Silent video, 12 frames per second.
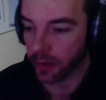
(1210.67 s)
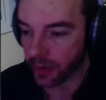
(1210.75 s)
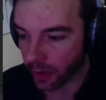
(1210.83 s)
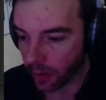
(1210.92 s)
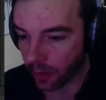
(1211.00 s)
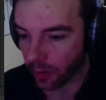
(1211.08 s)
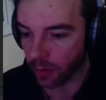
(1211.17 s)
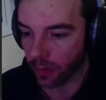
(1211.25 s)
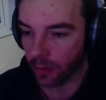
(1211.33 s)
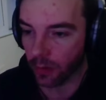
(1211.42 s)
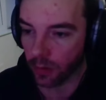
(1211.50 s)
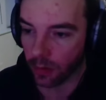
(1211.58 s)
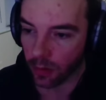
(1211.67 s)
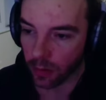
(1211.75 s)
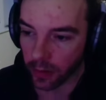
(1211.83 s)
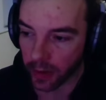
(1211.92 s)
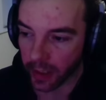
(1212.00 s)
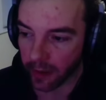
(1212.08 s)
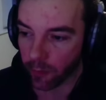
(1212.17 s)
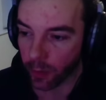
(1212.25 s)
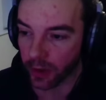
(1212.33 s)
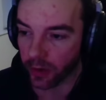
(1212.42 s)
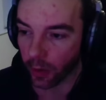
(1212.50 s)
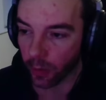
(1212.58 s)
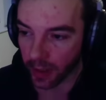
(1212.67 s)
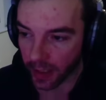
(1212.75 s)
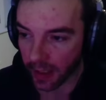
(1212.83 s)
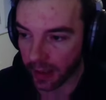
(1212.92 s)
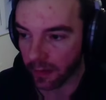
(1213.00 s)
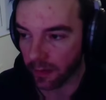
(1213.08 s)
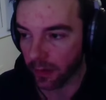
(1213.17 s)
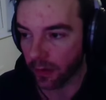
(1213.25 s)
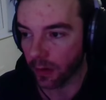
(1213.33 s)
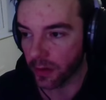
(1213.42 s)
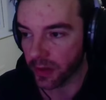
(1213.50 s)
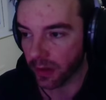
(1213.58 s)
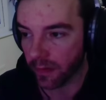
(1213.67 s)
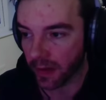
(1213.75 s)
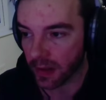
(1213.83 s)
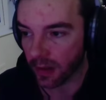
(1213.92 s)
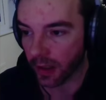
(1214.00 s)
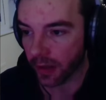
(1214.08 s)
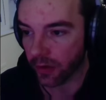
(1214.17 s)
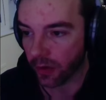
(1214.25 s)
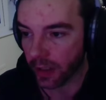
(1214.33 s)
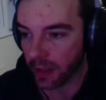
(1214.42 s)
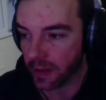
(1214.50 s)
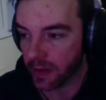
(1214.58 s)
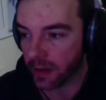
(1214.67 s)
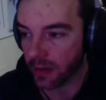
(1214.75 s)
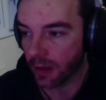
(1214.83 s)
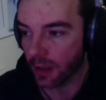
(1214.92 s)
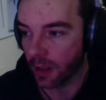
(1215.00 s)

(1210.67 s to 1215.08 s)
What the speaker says: So if we don't hit anything though, so if this line trace,